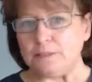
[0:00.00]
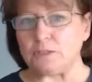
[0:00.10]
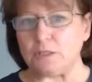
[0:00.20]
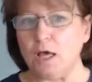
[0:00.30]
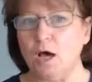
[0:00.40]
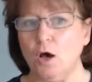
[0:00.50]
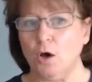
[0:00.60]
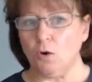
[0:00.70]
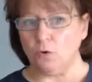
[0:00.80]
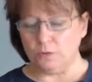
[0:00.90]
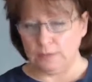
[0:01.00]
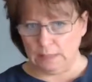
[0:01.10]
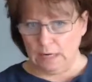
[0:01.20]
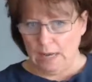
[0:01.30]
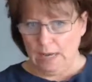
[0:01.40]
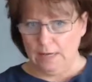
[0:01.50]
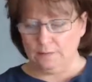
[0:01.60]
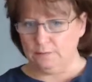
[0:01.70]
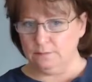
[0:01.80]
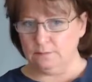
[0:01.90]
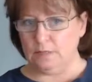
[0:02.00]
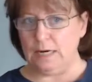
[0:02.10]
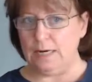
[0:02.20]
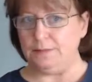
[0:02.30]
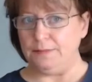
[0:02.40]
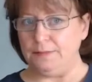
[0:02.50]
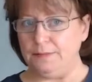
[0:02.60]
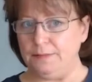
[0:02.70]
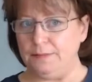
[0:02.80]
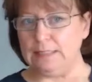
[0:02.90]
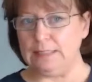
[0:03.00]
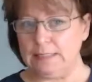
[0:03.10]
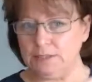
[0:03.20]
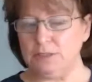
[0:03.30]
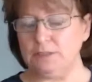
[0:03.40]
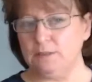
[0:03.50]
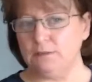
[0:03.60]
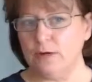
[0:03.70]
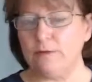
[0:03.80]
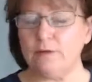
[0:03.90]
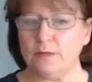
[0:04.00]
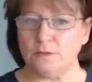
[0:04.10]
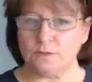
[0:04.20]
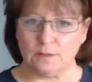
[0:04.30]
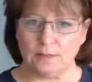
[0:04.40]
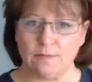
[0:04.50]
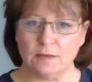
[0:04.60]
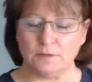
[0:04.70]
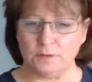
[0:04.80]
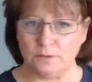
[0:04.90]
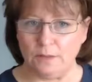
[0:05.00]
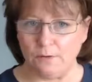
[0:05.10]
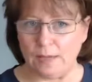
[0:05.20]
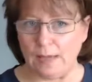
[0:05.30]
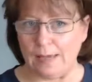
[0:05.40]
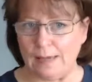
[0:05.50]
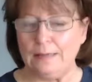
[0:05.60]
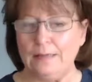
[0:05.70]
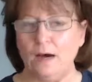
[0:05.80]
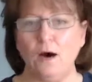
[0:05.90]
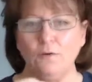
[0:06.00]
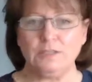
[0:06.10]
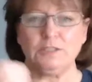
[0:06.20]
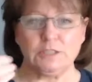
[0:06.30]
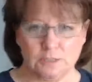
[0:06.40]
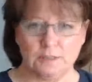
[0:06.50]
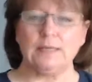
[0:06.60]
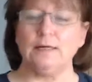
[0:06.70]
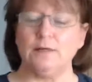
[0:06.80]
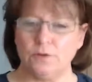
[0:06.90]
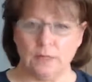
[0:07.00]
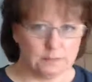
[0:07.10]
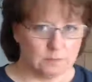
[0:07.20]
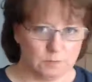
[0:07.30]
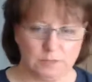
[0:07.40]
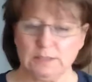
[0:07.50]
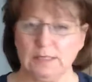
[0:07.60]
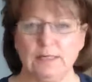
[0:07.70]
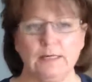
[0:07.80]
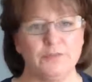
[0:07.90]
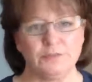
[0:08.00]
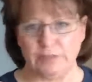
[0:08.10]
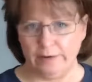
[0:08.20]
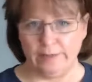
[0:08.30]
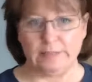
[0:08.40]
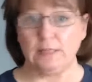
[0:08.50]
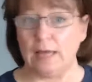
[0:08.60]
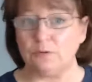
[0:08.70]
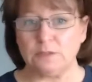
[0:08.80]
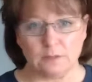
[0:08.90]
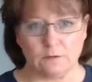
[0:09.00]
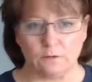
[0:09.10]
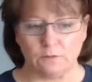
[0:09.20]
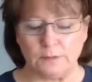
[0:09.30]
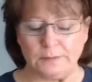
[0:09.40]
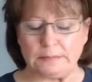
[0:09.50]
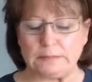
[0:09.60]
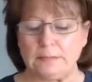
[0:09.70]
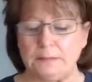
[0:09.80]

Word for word: slow decline right? With little hitches of revenue, so they think they're doing okay. Always just get a new customer, just get another sale. That, that was their whole focus.